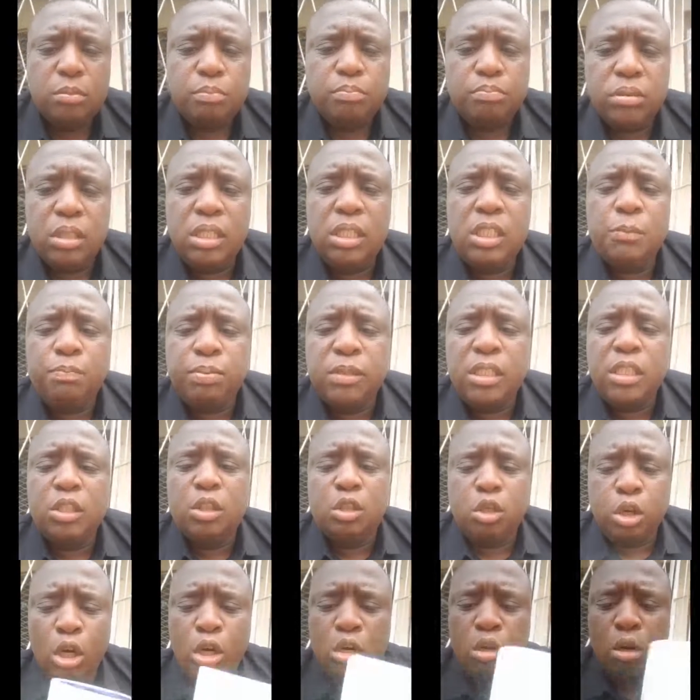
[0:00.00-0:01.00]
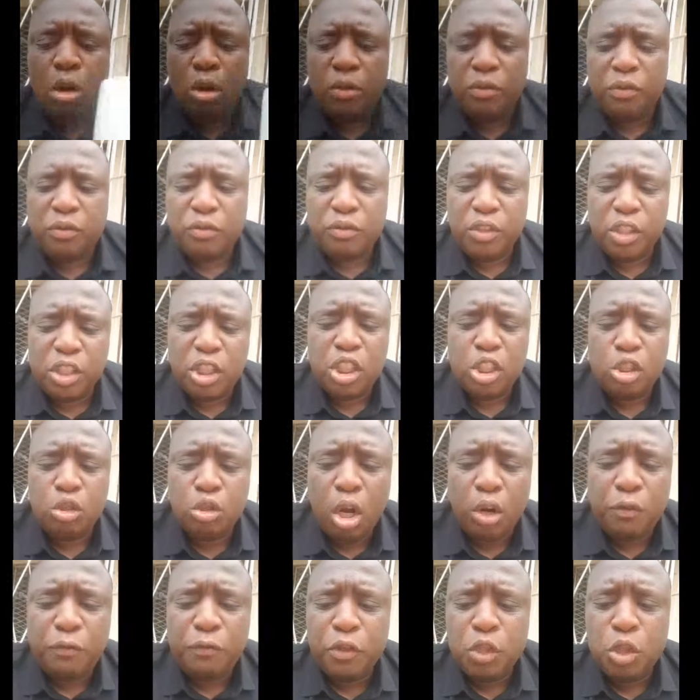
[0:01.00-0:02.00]
Please turn off. This is
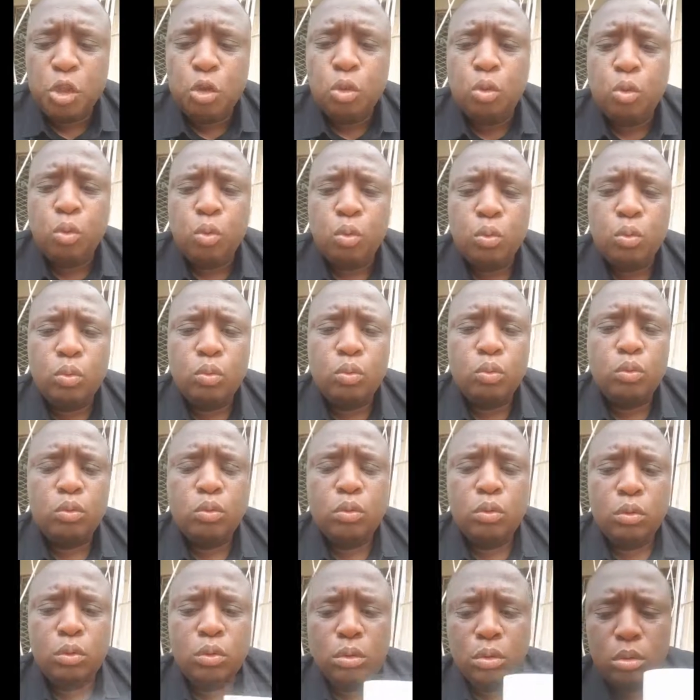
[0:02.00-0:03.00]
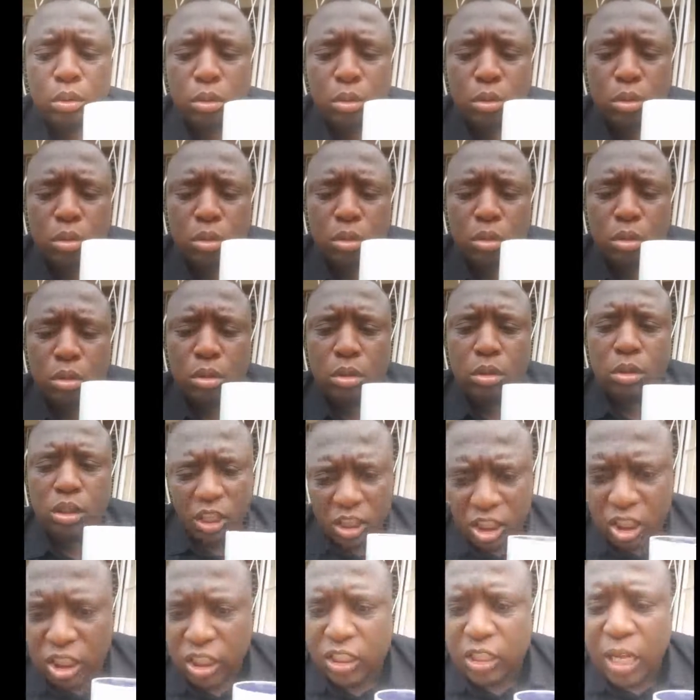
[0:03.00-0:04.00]
not for you.
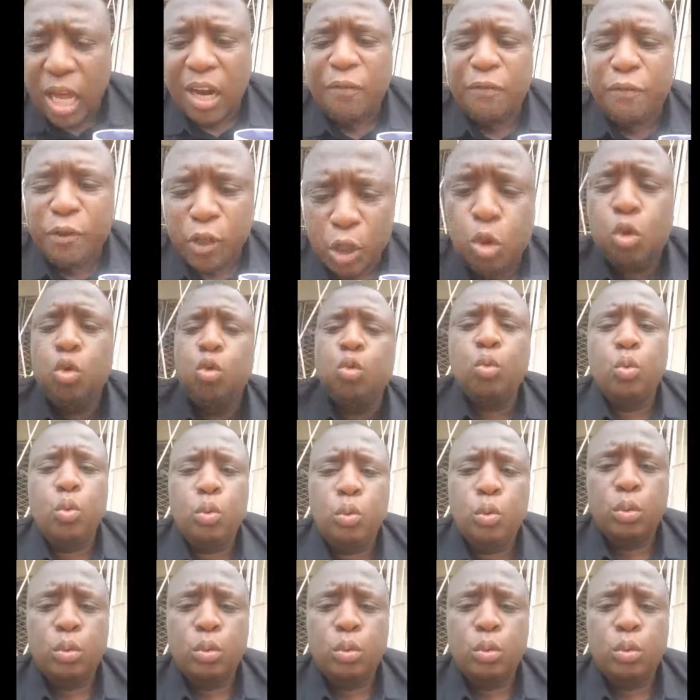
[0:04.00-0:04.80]
This is not for you.